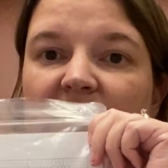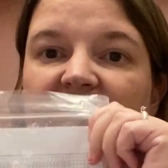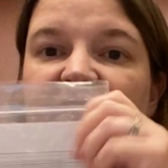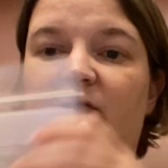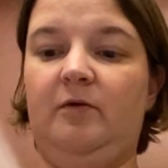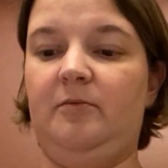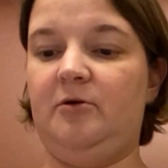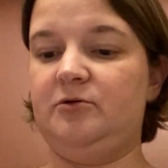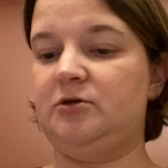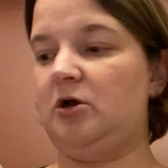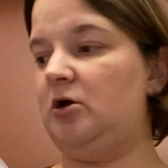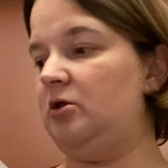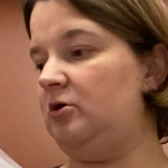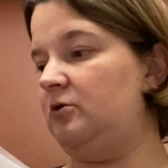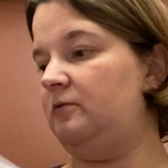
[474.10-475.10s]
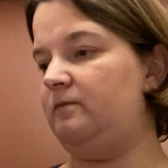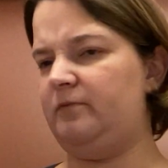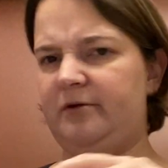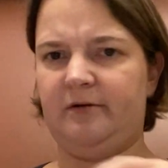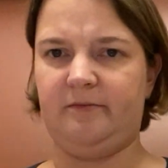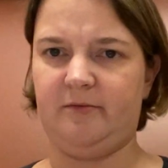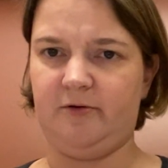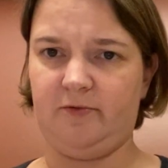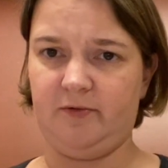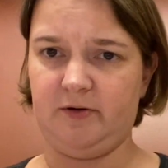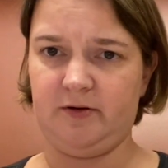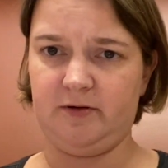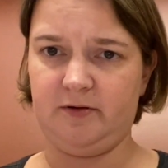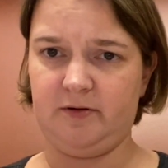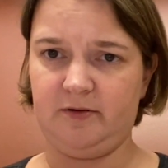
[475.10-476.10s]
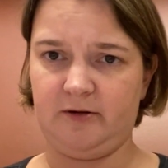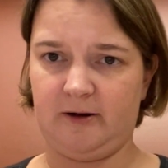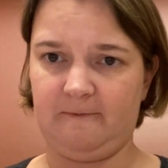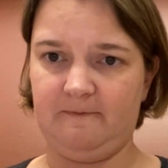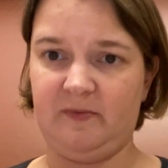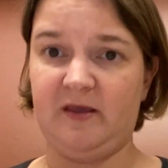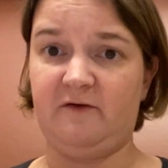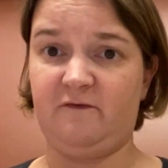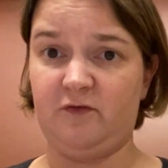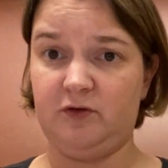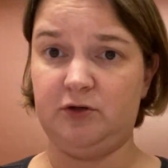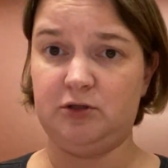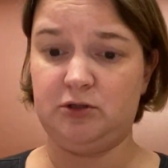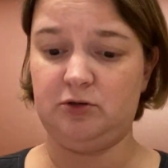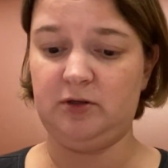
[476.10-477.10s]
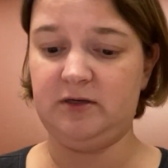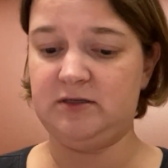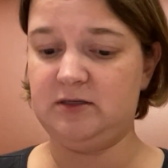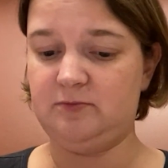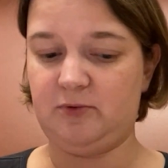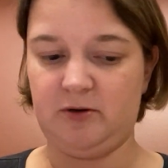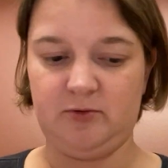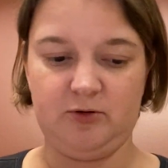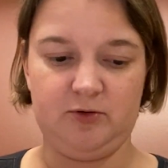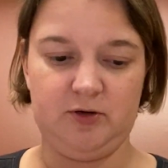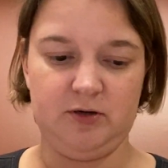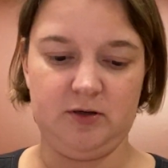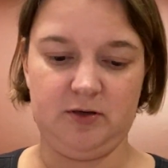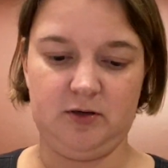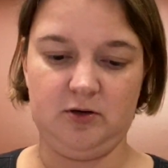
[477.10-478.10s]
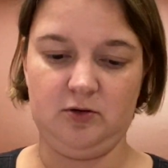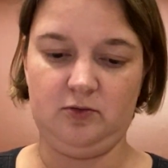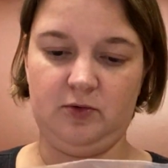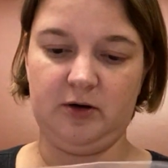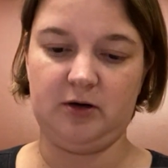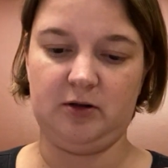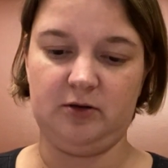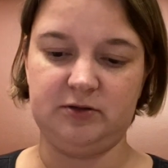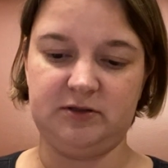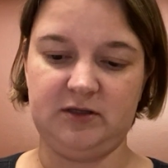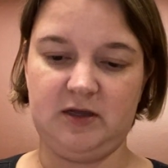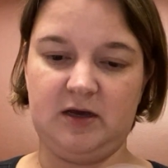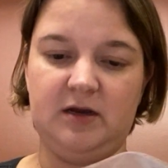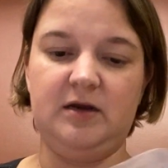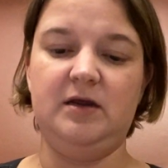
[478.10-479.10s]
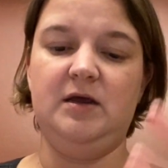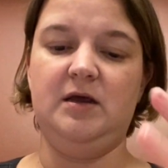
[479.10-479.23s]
Field Mouse Hollow, but I'm nowhere, like for the shoelaces, but I'm nowhere close to that.